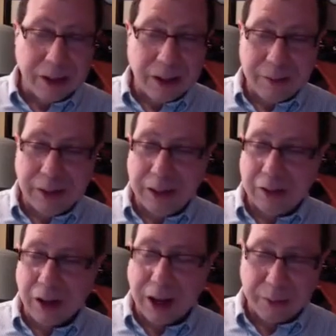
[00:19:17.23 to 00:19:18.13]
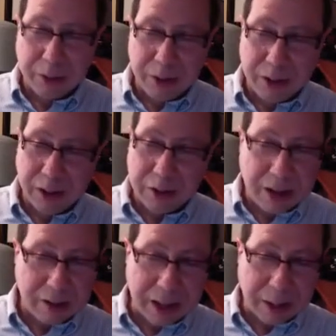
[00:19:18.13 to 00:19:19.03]
And it's time to really
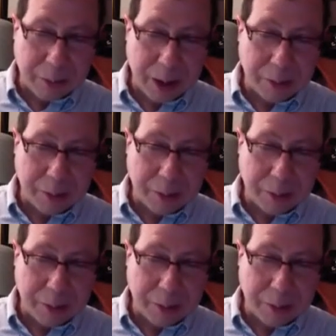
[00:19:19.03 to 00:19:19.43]
address that